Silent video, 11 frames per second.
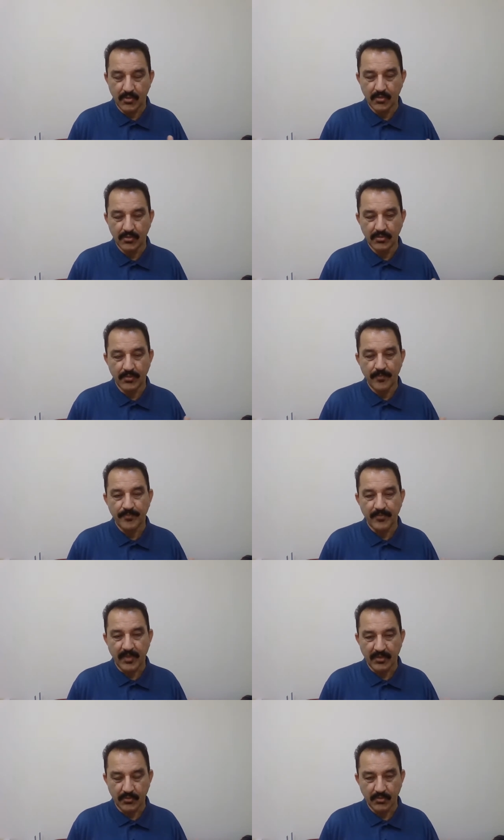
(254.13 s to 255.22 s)
to
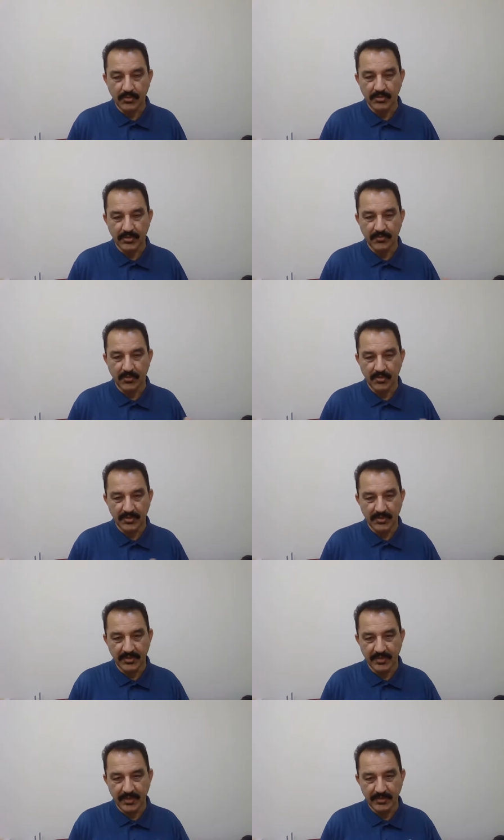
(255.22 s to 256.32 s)

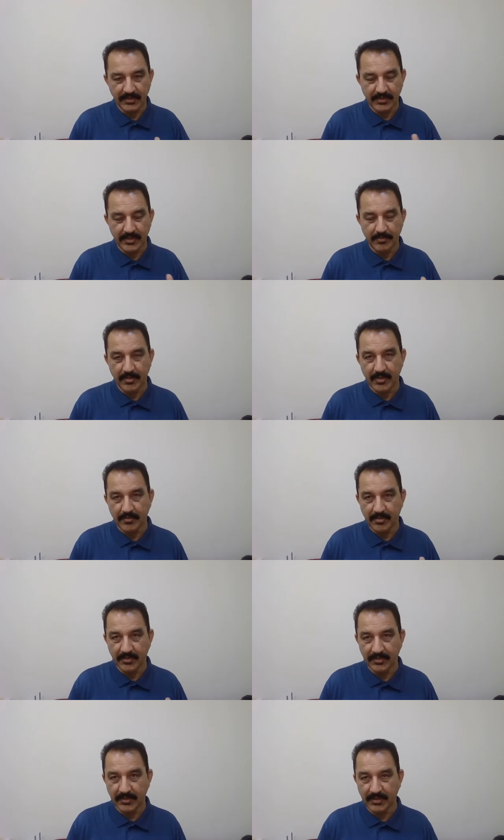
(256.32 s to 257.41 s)
2400 dia. This depend
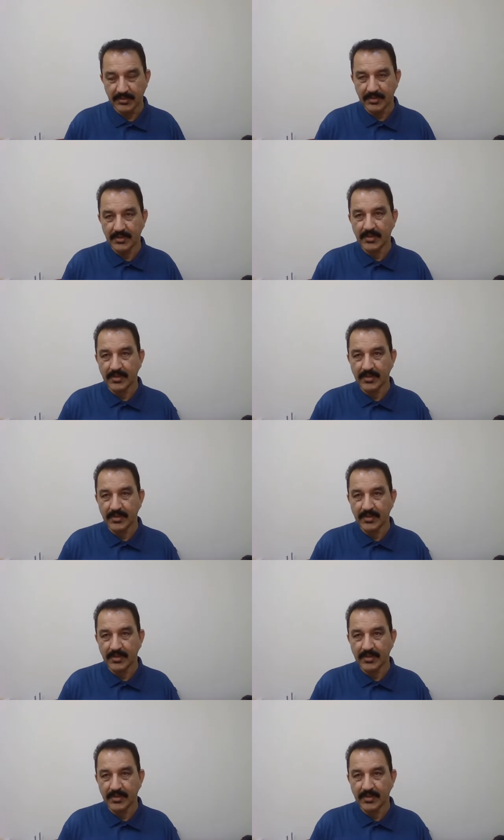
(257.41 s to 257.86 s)
upon the